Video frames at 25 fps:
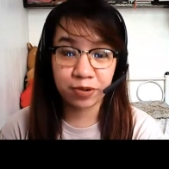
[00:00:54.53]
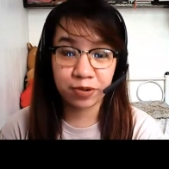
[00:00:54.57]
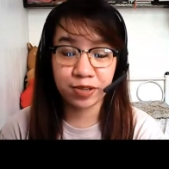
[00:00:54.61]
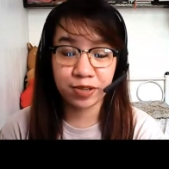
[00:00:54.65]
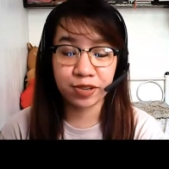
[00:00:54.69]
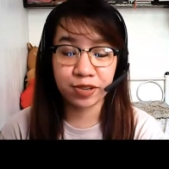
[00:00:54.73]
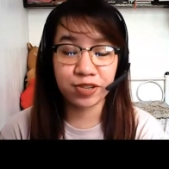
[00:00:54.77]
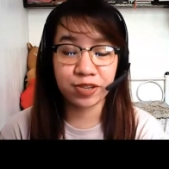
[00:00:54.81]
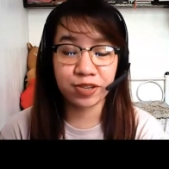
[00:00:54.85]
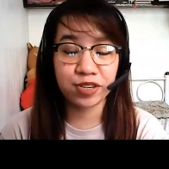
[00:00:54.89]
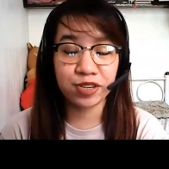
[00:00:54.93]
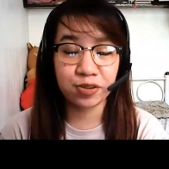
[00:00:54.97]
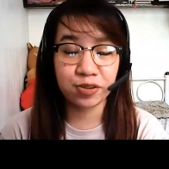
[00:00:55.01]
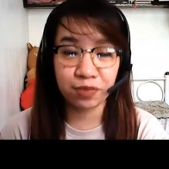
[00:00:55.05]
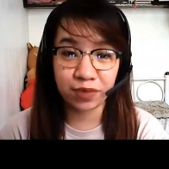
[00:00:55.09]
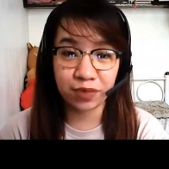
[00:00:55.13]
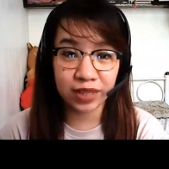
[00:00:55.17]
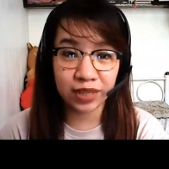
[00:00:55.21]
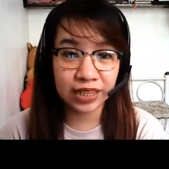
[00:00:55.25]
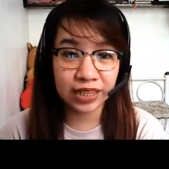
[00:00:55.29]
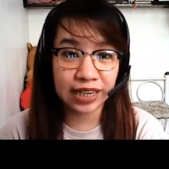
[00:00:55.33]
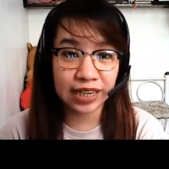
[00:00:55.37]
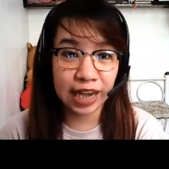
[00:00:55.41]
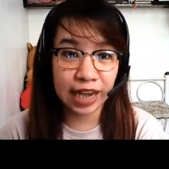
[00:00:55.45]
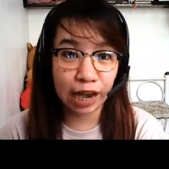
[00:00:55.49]
So you
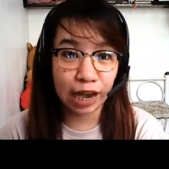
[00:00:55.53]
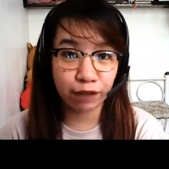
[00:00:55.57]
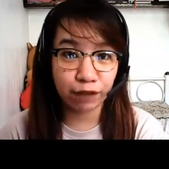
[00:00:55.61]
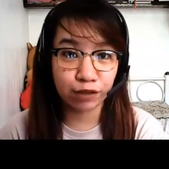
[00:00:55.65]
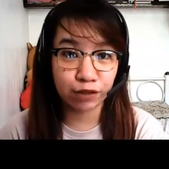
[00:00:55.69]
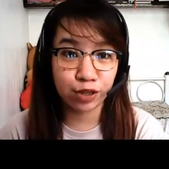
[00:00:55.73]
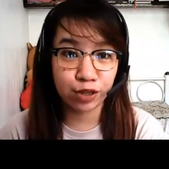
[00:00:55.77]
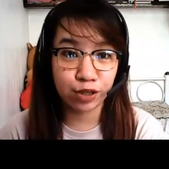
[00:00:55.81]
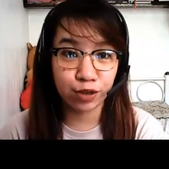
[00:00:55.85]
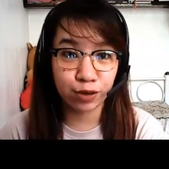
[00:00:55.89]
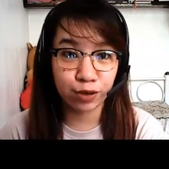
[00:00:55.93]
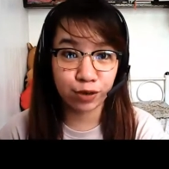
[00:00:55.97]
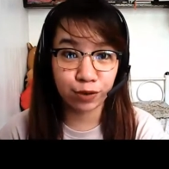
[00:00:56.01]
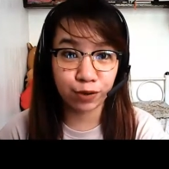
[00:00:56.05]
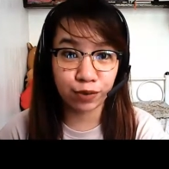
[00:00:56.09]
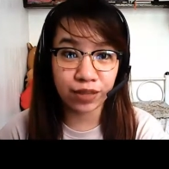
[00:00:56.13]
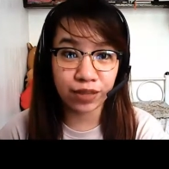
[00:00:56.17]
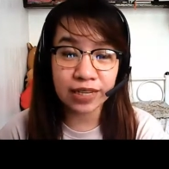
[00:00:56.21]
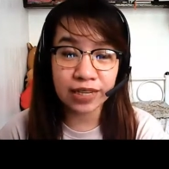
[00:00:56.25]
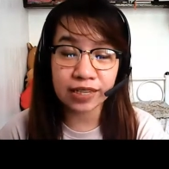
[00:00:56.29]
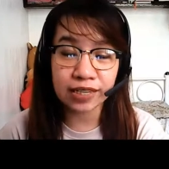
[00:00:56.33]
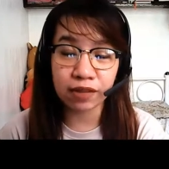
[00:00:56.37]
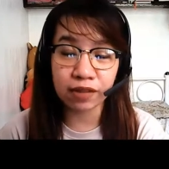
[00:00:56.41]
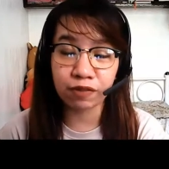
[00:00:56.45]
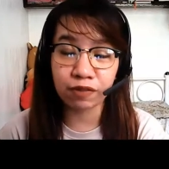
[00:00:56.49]
really have to know
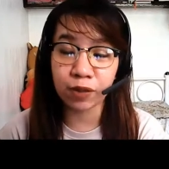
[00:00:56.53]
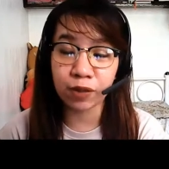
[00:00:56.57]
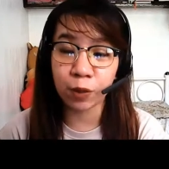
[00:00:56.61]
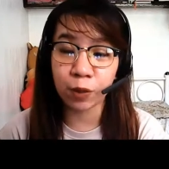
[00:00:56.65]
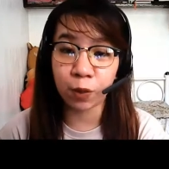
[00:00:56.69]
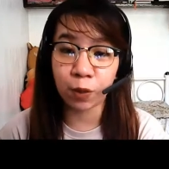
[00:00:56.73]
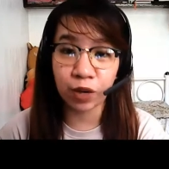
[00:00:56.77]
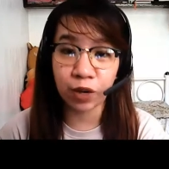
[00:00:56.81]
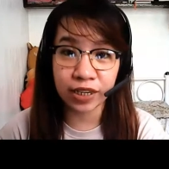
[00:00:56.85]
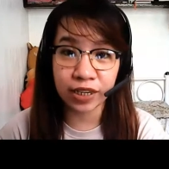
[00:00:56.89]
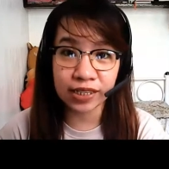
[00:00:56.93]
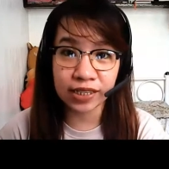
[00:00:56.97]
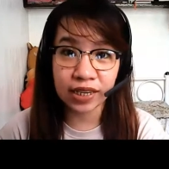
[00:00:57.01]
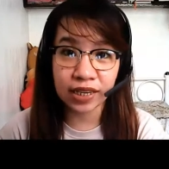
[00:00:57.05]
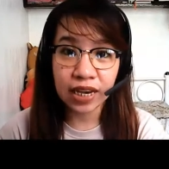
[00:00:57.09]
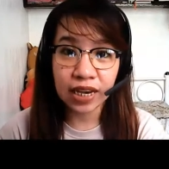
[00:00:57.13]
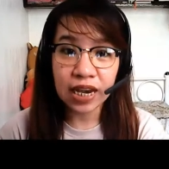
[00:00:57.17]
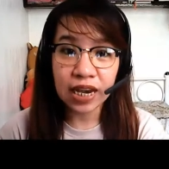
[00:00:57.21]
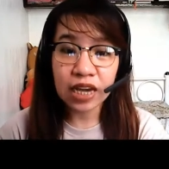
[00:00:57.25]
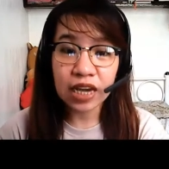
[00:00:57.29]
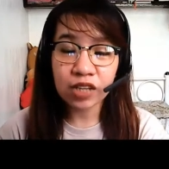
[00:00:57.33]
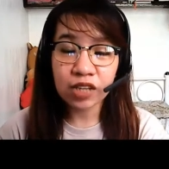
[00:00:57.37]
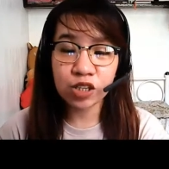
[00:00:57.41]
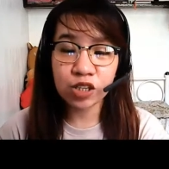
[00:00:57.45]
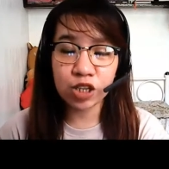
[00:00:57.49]
this if you want
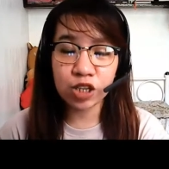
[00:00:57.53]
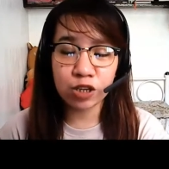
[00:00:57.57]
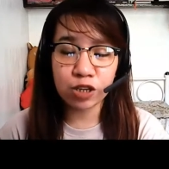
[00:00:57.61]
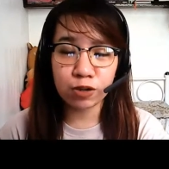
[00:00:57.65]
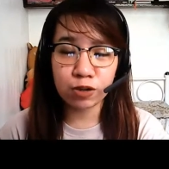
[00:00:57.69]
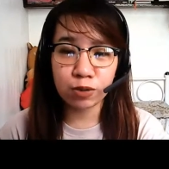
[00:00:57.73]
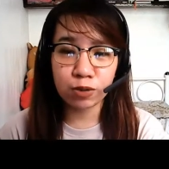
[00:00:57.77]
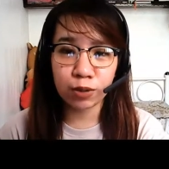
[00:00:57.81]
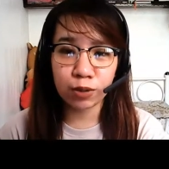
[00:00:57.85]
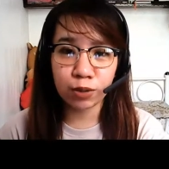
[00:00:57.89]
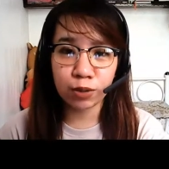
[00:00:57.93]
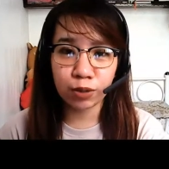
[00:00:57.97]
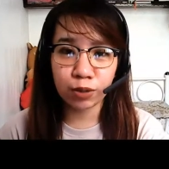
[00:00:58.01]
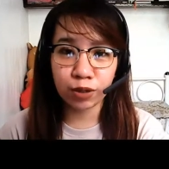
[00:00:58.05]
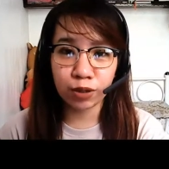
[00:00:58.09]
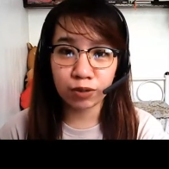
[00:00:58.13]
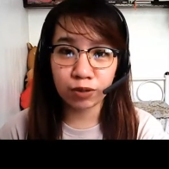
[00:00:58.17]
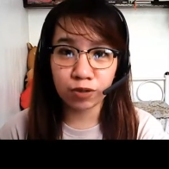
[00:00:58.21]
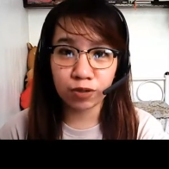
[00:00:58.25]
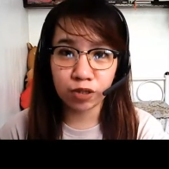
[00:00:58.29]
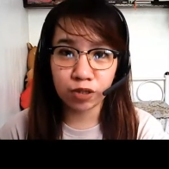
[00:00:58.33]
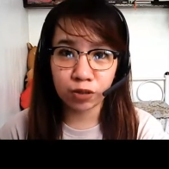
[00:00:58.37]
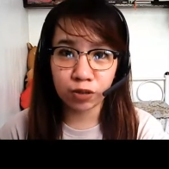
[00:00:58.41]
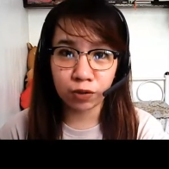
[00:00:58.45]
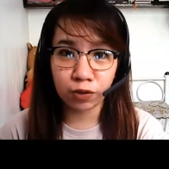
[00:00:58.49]
to
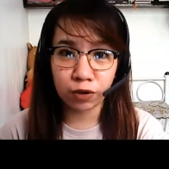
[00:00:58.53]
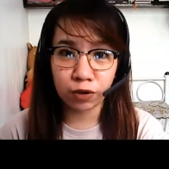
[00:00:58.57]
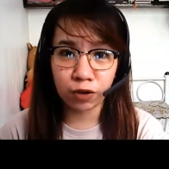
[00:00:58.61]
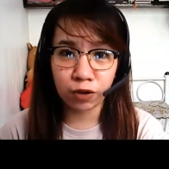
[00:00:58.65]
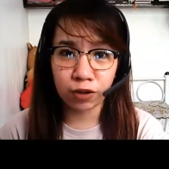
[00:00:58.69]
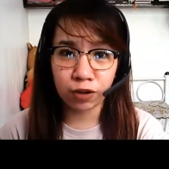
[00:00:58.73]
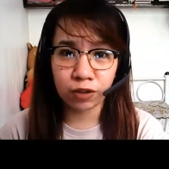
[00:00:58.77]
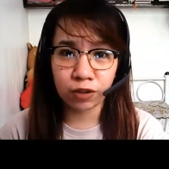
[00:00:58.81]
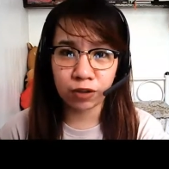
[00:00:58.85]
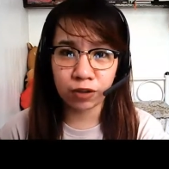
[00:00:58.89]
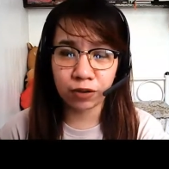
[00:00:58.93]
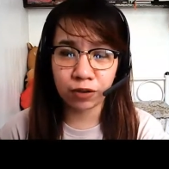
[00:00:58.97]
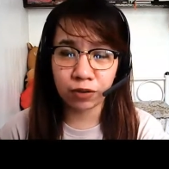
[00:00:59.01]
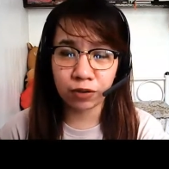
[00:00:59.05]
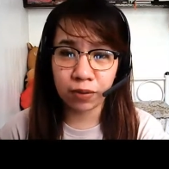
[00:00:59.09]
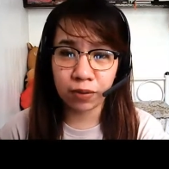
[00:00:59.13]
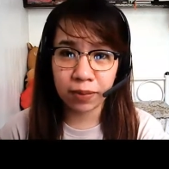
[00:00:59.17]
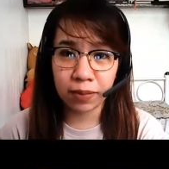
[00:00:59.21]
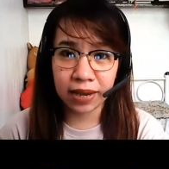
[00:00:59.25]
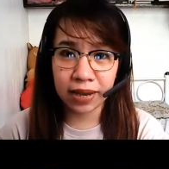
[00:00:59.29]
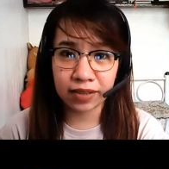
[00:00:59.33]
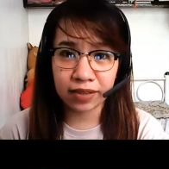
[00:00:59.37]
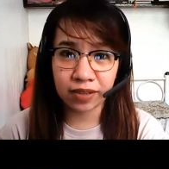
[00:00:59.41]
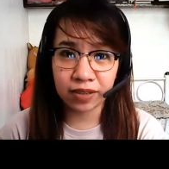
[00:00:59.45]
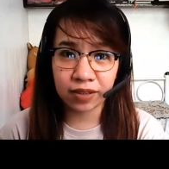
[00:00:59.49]
construct a
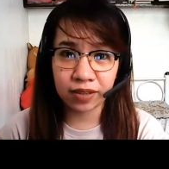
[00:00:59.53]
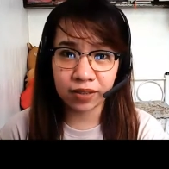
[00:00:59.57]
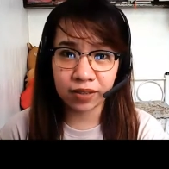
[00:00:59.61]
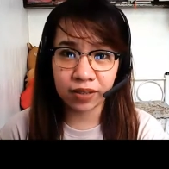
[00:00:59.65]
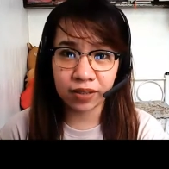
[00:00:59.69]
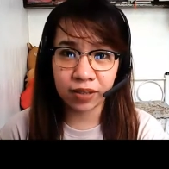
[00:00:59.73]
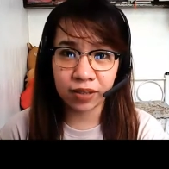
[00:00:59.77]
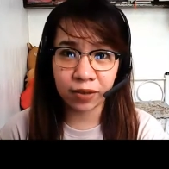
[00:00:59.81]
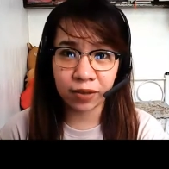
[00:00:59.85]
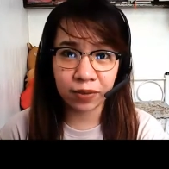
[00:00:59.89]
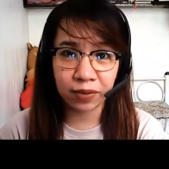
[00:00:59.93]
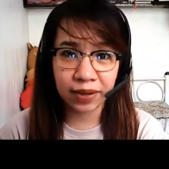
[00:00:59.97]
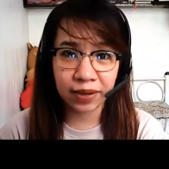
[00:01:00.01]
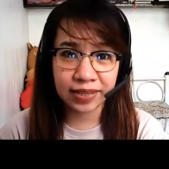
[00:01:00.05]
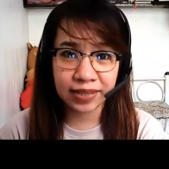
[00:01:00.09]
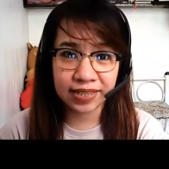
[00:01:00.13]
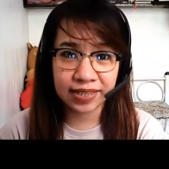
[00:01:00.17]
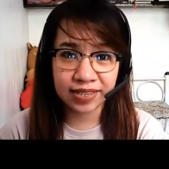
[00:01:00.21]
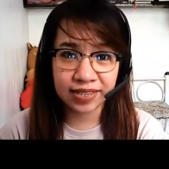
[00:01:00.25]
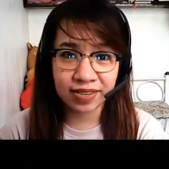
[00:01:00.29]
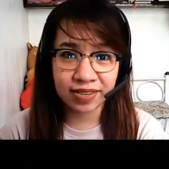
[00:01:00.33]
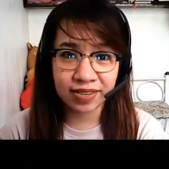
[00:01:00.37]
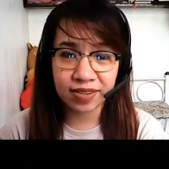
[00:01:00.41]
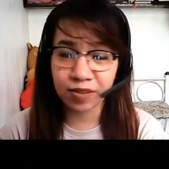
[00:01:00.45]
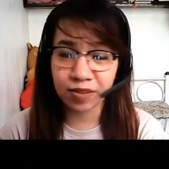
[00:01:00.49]
grammatically correct
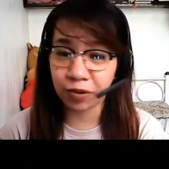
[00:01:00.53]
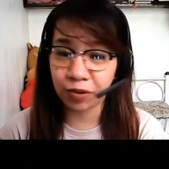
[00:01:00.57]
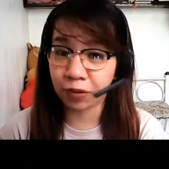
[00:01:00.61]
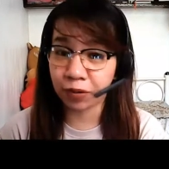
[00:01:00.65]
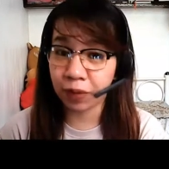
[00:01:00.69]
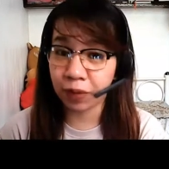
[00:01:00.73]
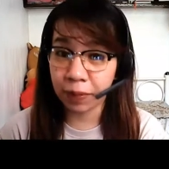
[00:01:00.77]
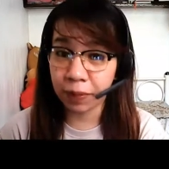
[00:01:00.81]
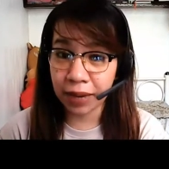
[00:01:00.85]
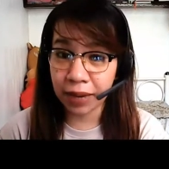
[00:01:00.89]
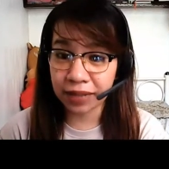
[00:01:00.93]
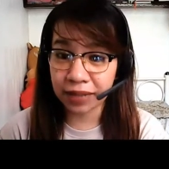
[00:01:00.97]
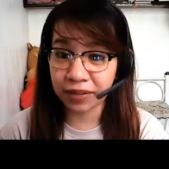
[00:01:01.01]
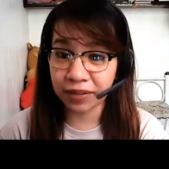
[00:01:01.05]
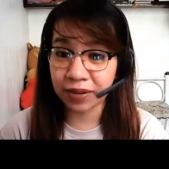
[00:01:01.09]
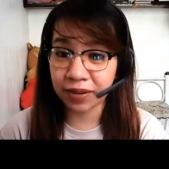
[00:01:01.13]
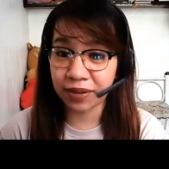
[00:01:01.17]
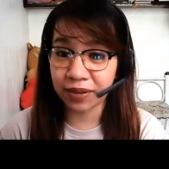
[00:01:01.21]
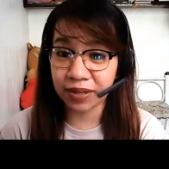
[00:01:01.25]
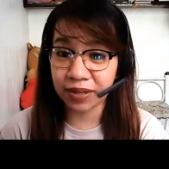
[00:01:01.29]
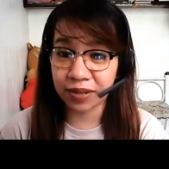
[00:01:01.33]
sentence or grammatically